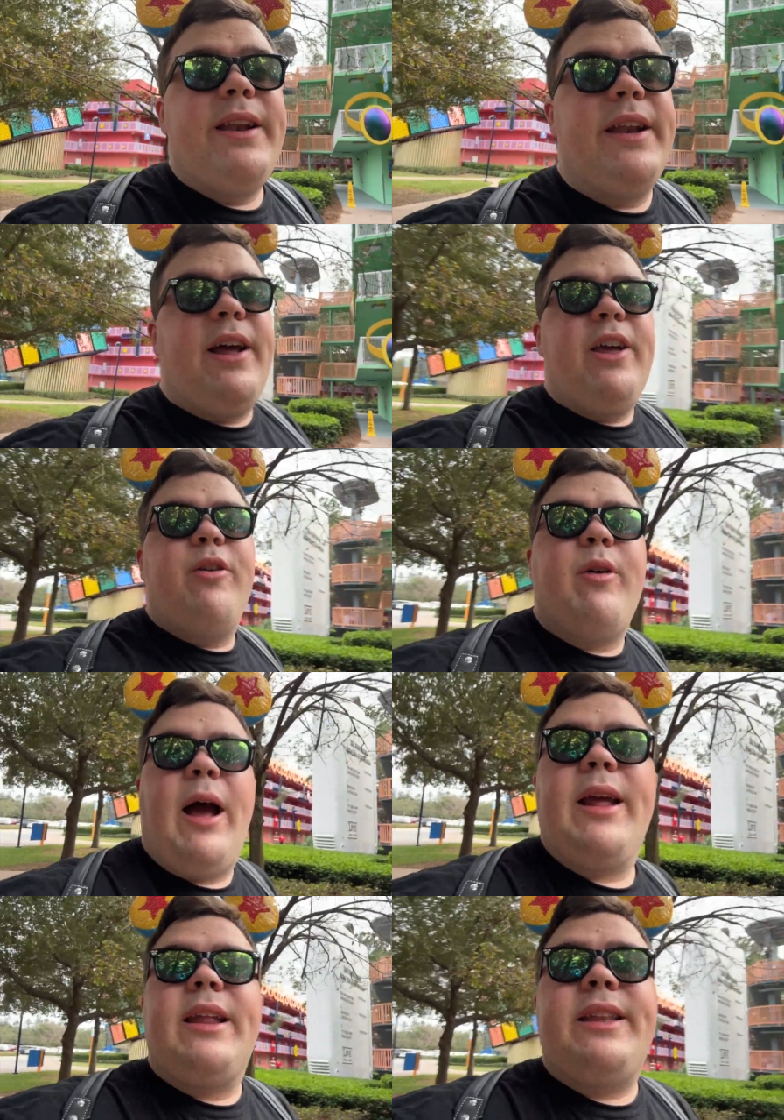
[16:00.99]
tell you.
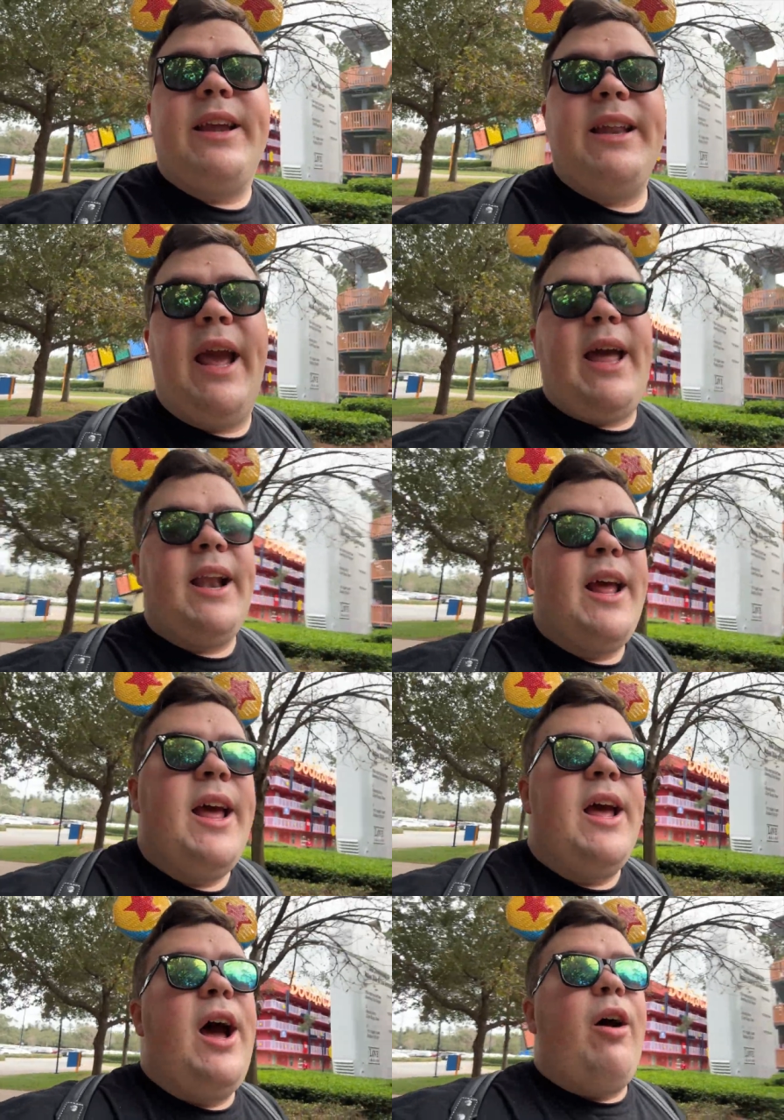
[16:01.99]
I did get
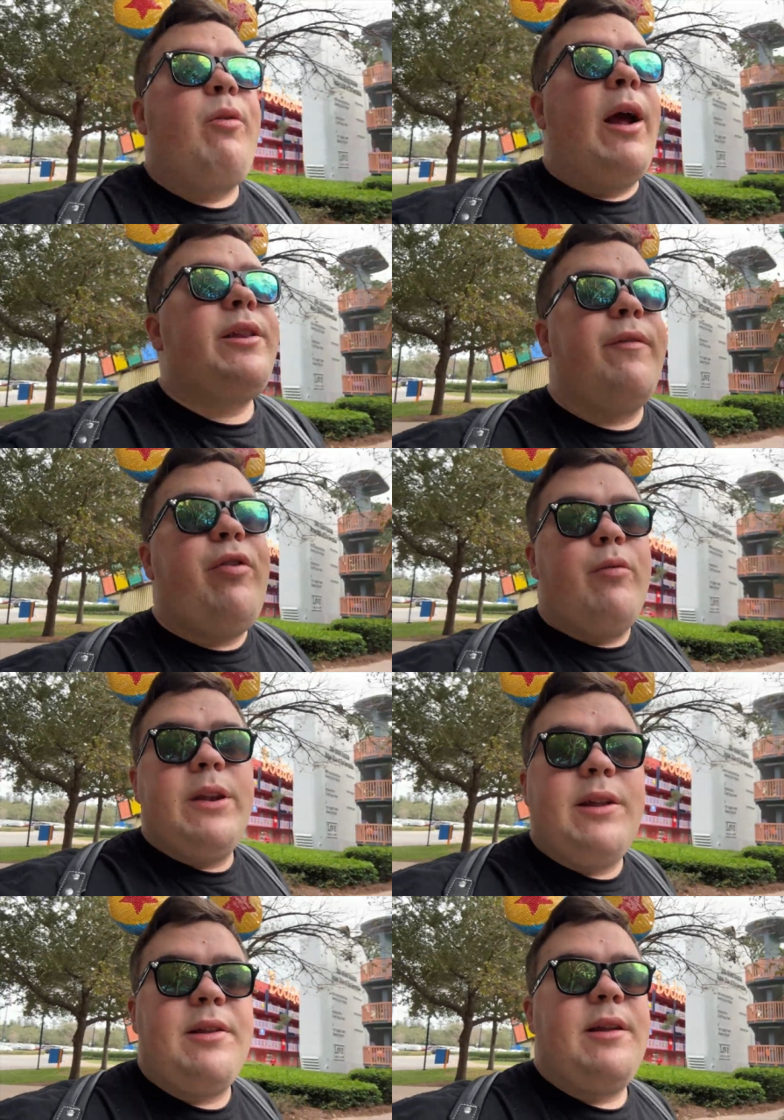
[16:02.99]
a Rise of the
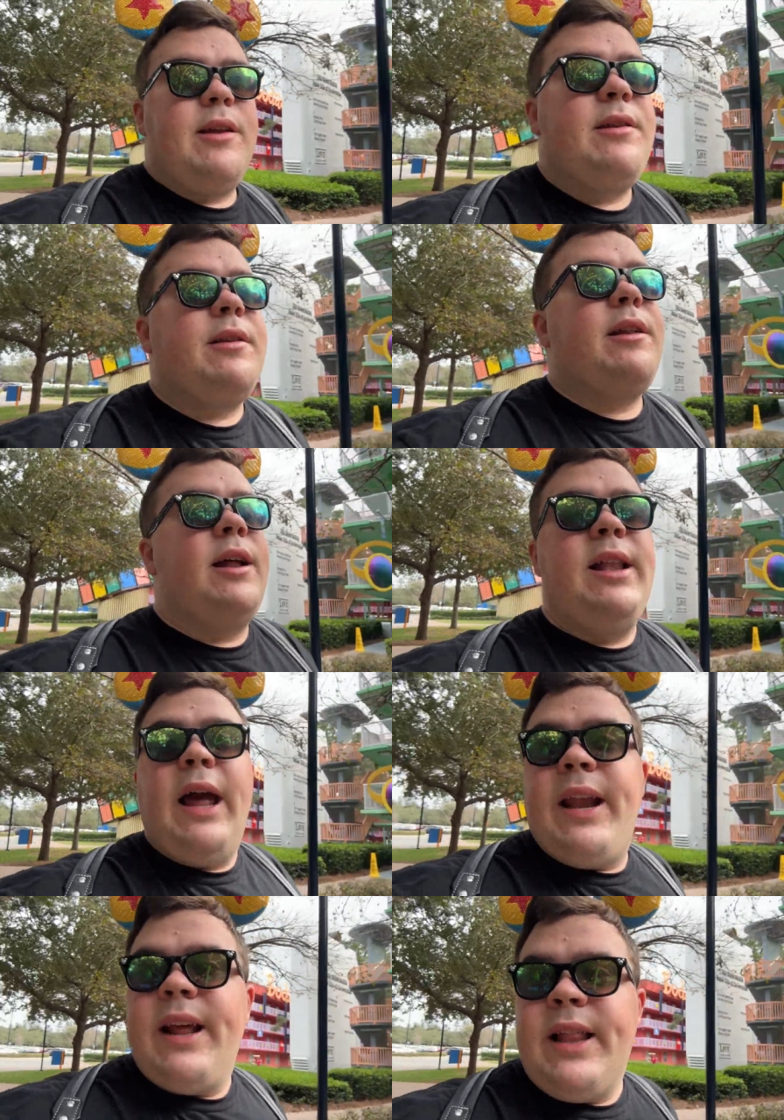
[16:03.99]
Resistance
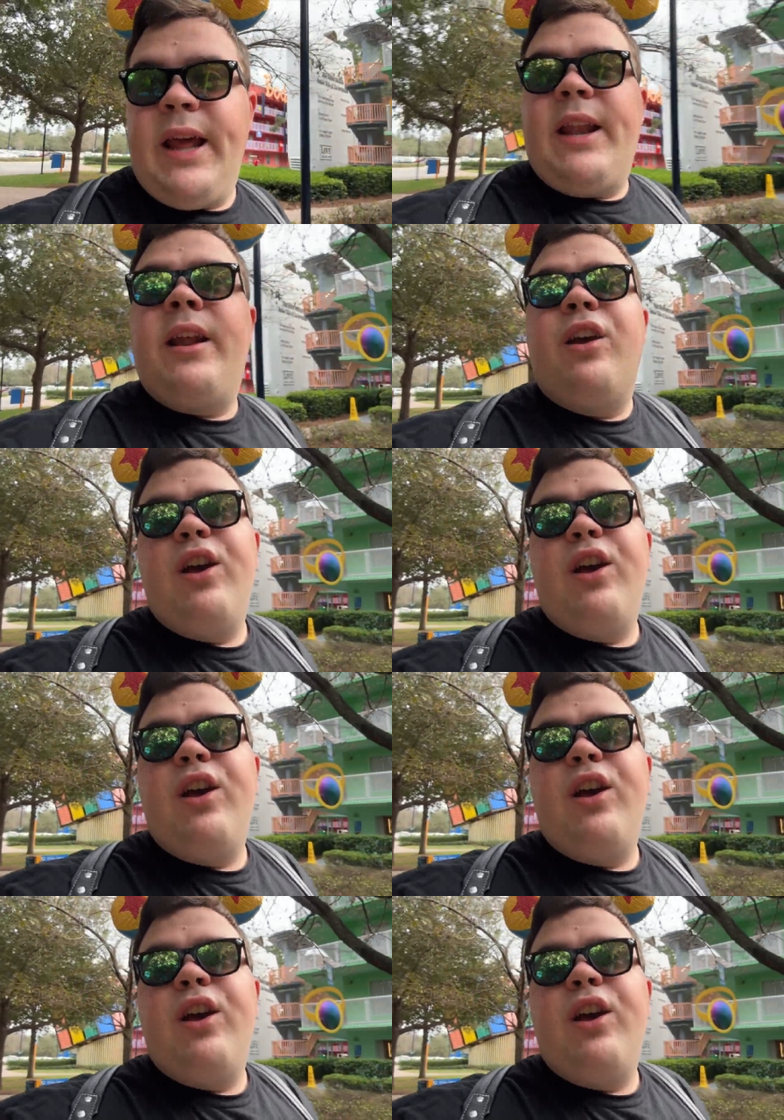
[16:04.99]
lightning lane.